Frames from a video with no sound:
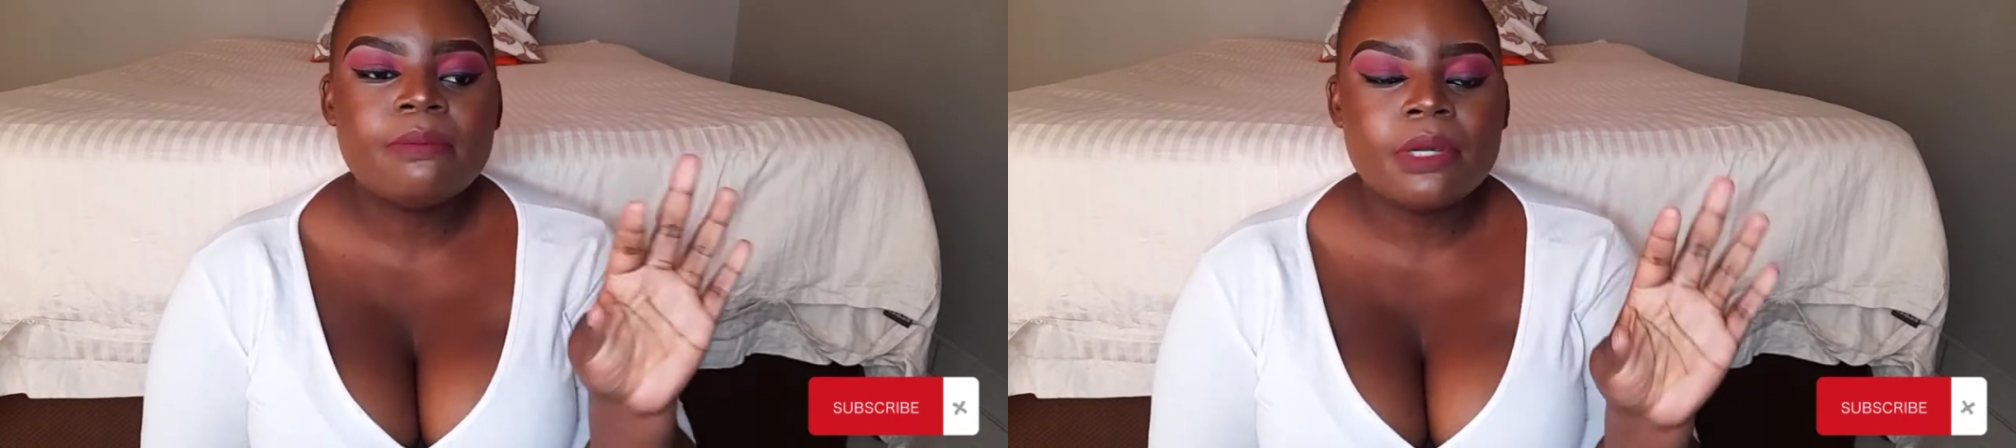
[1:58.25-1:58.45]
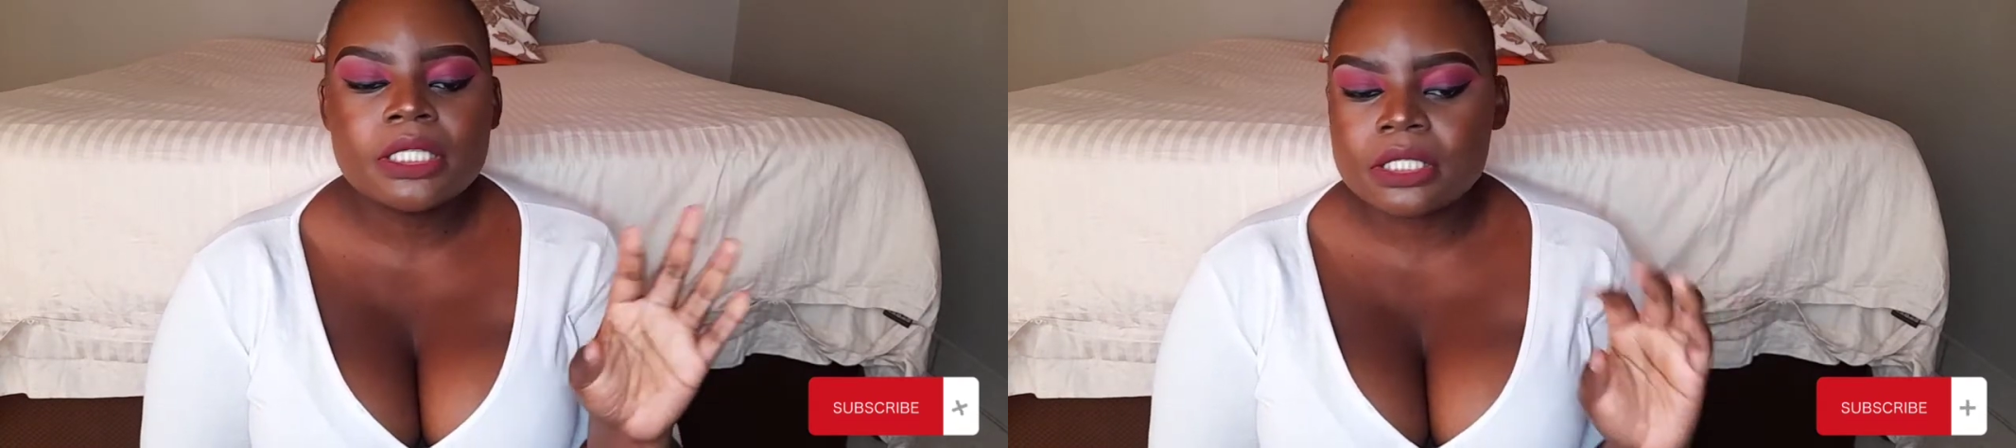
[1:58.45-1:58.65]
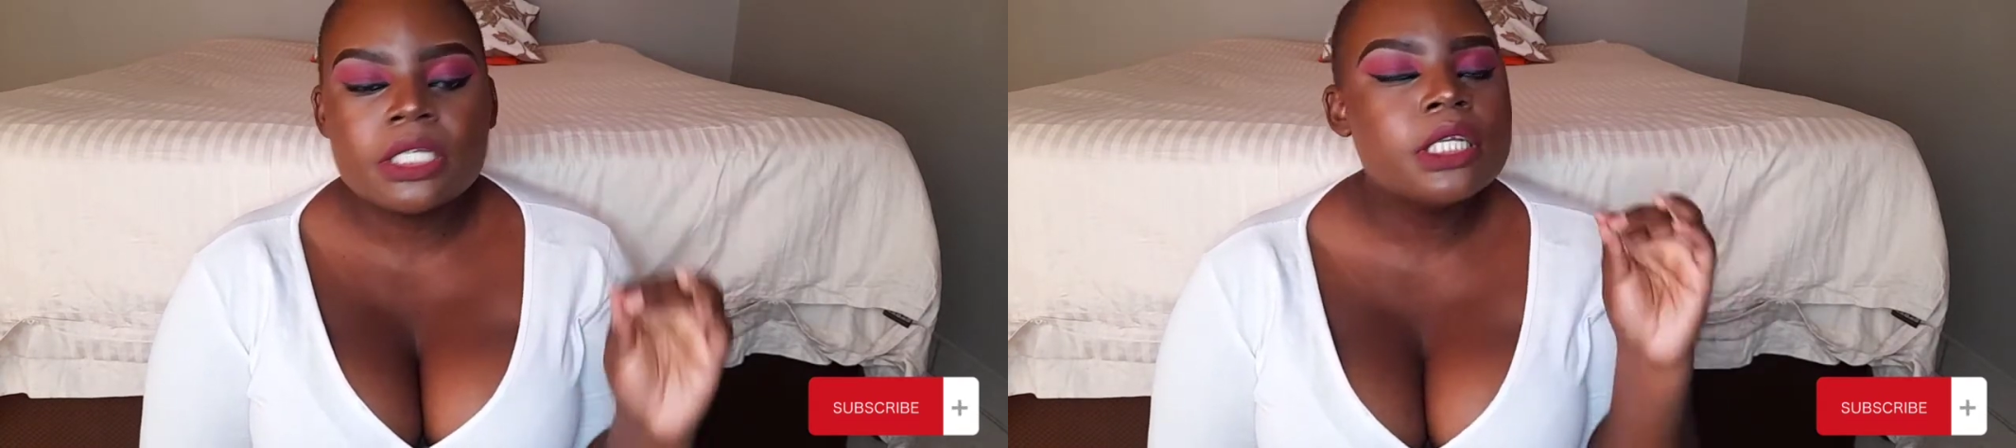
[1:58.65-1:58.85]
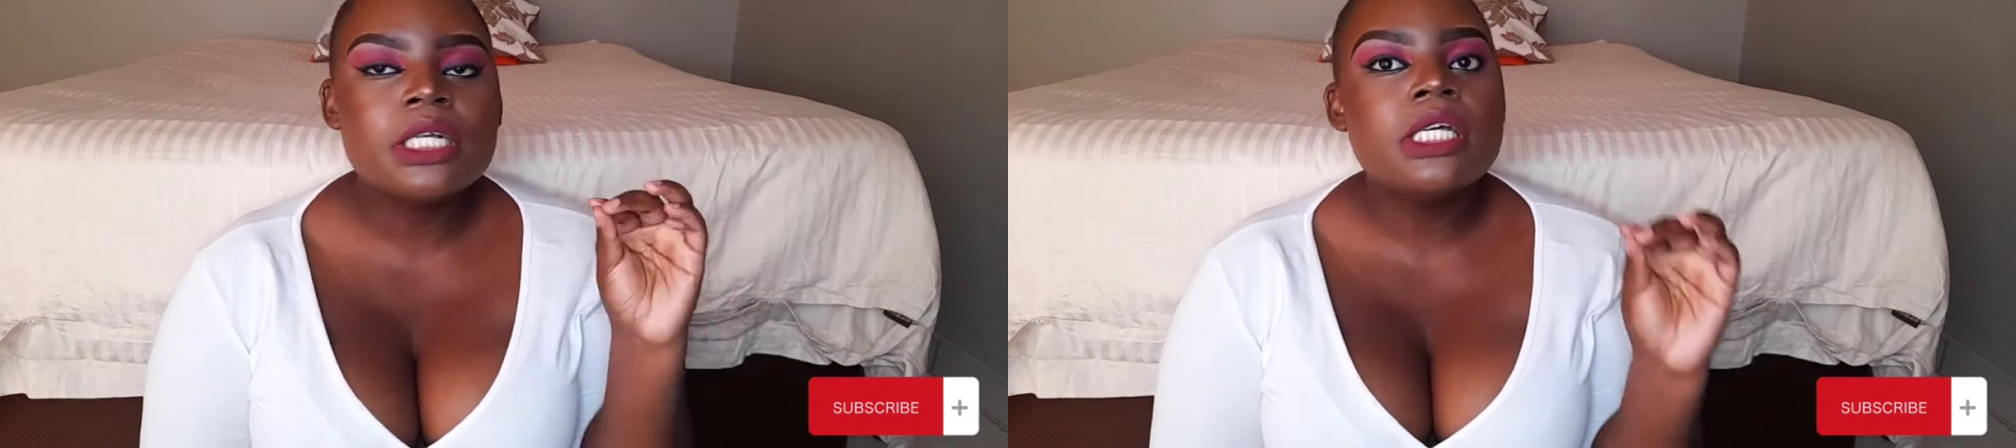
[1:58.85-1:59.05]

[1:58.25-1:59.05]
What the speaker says: particular